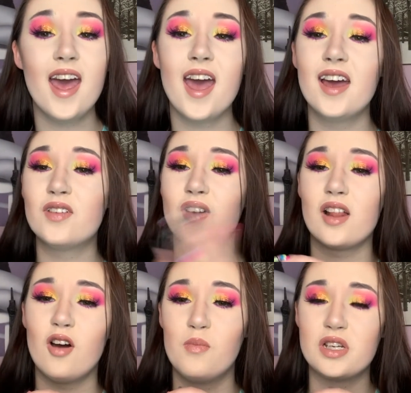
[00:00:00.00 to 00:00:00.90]
and follow
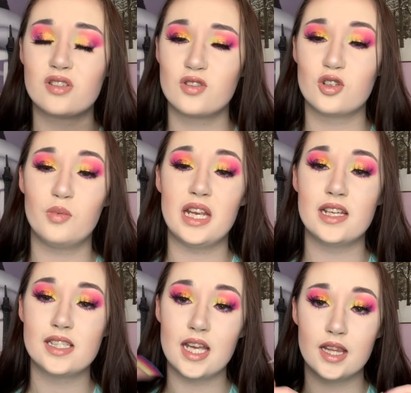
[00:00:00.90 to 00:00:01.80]
on my social
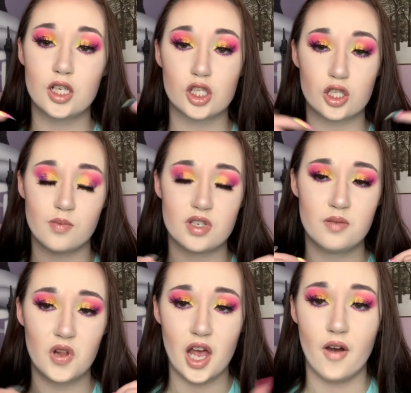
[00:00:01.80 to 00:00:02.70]
medias in the description
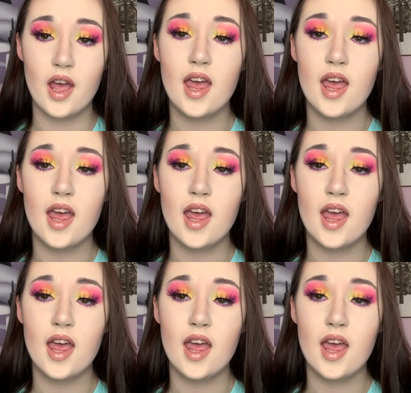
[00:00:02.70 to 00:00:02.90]
below.